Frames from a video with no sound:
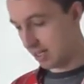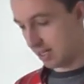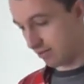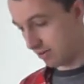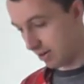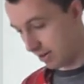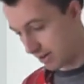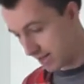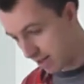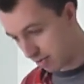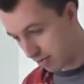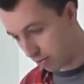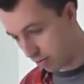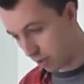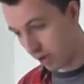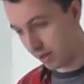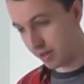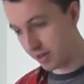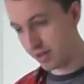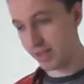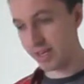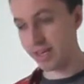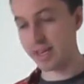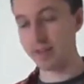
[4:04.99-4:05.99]
So this
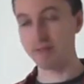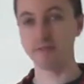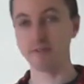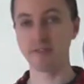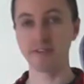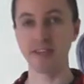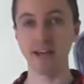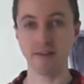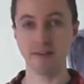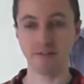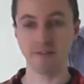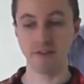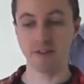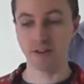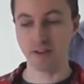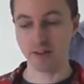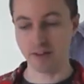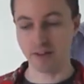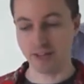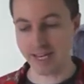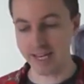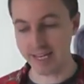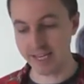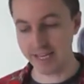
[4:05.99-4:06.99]
one is
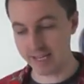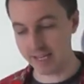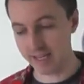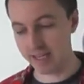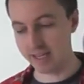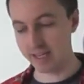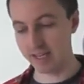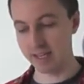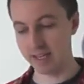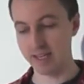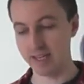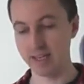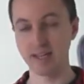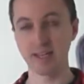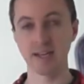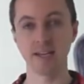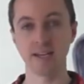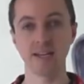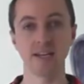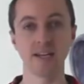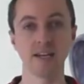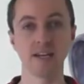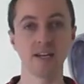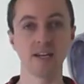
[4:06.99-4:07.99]
definitely
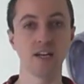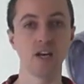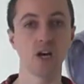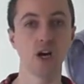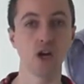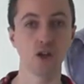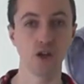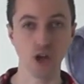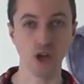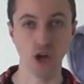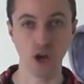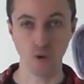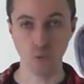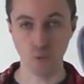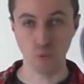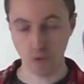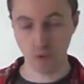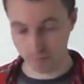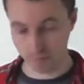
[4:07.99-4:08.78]
a no.